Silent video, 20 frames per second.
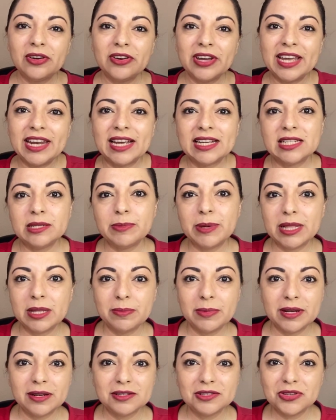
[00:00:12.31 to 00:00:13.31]
and activate the
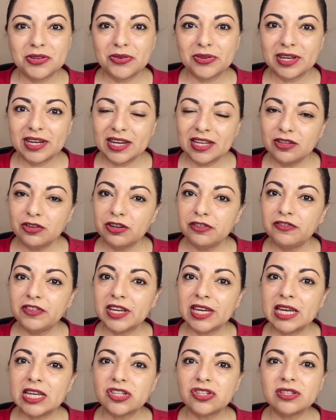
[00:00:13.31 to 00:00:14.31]
bell so you can get
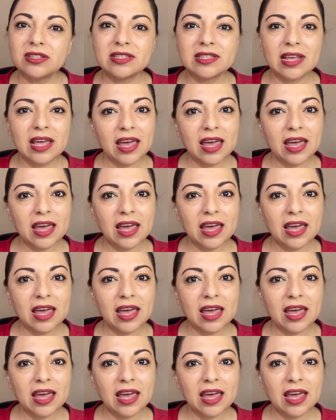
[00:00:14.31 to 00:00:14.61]
notifications